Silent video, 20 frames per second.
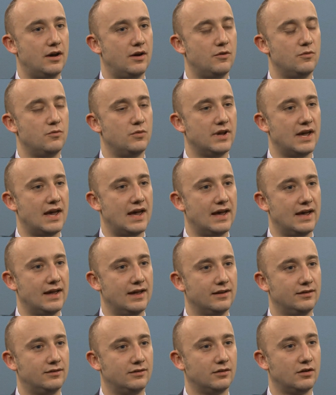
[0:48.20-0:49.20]
we
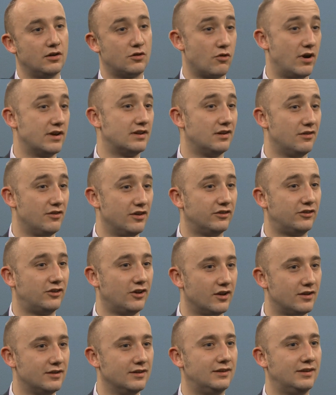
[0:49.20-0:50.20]
had a great deal of
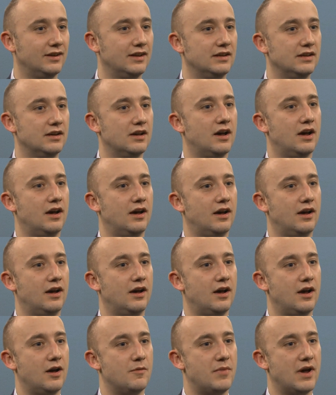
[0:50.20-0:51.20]
uncertainty
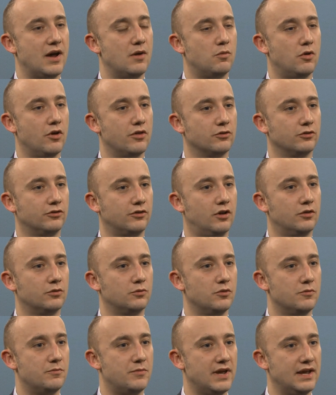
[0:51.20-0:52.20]
about what the
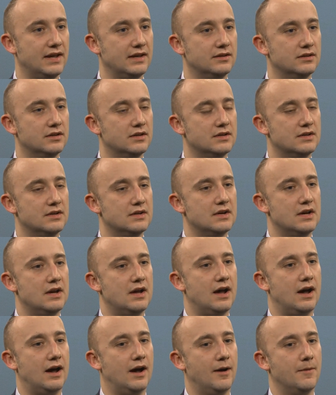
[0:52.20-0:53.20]
result would be.
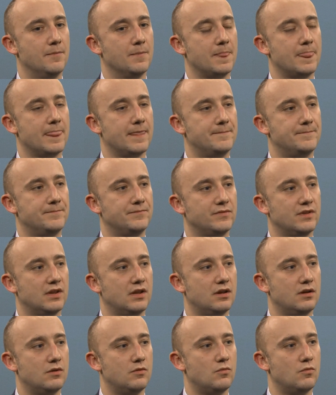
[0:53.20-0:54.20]

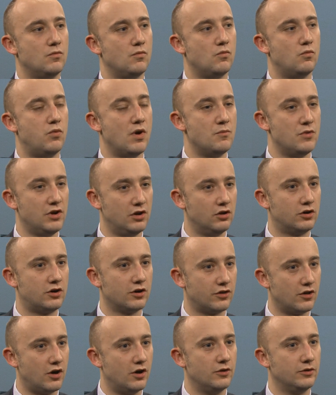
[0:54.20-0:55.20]
When we look
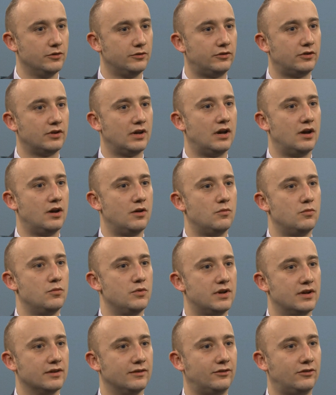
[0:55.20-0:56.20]
at those,
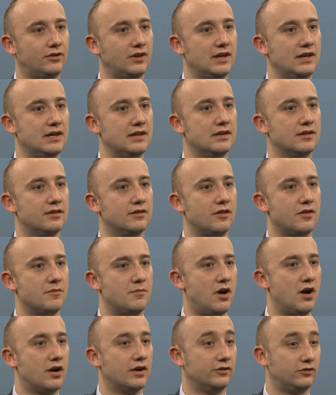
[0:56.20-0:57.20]
we can see that the
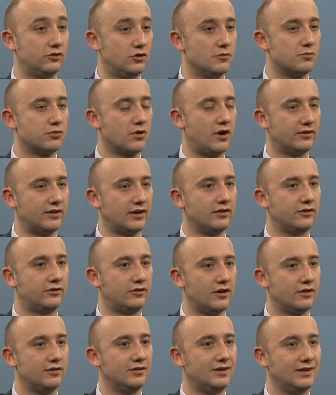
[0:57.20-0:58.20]
markets do price that
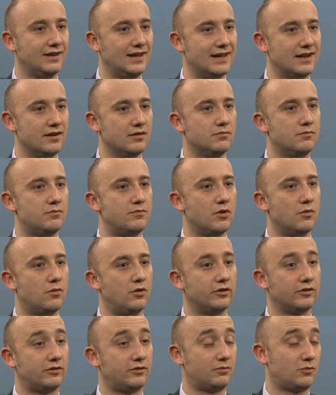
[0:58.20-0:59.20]
uncertainty in, but
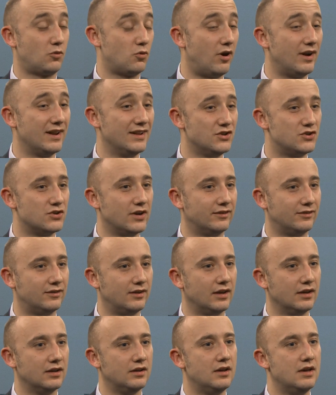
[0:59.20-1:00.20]
what's quite
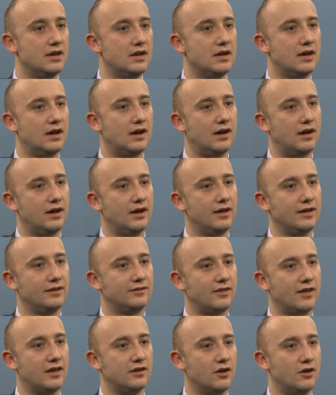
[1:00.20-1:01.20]
interesting
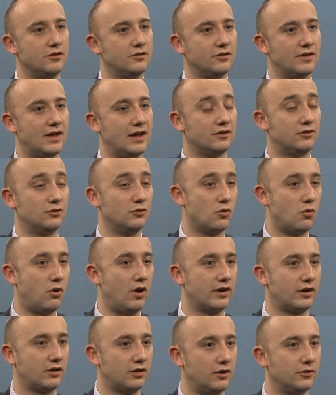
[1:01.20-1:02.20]
is they don't do that until
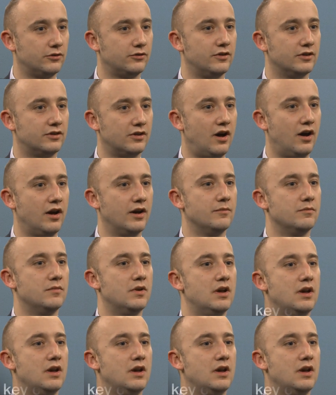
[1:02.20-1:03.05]
quite close to the time.